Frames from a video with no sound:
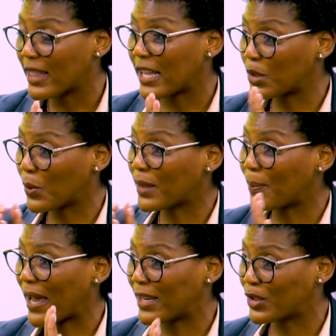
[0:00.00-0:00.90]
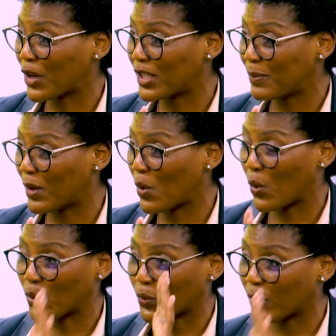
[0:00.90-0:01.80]
That's what the ballot's going to be
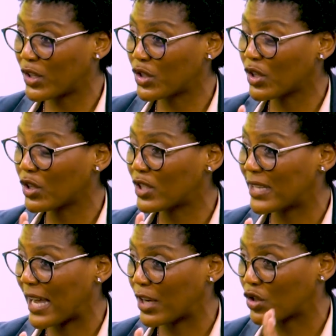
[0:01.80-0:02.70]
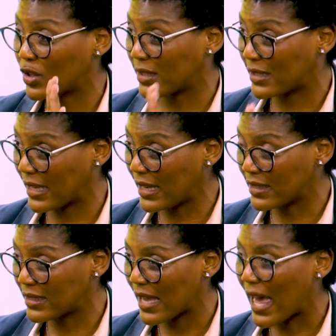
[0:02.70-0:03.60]
called, regional to national seats.